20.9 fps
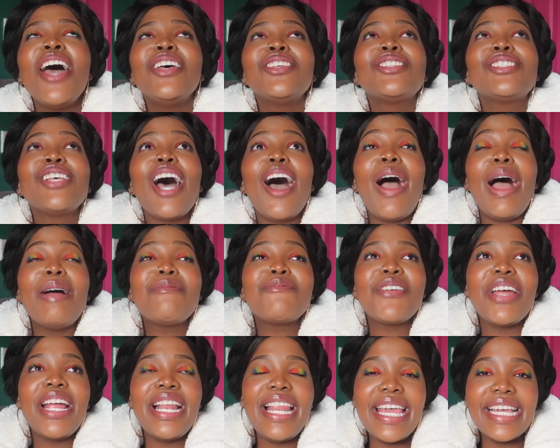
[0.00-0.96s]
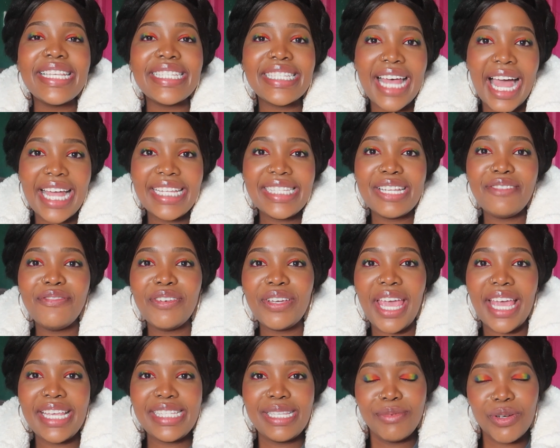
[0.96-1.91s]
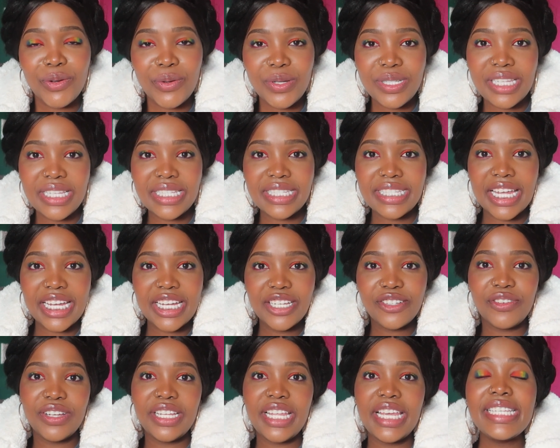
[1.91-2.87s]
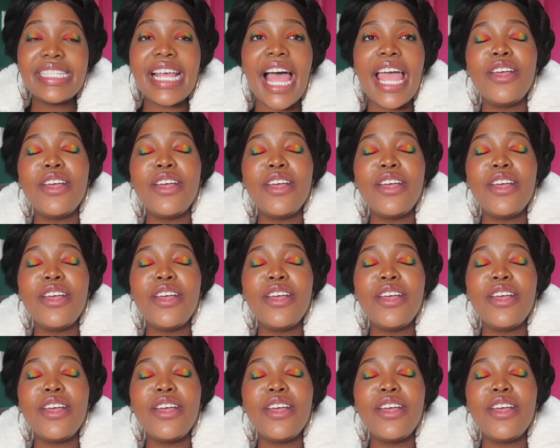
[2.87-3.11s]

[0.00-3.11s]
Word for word: So I'm really excited for Casey McQuiston's second release.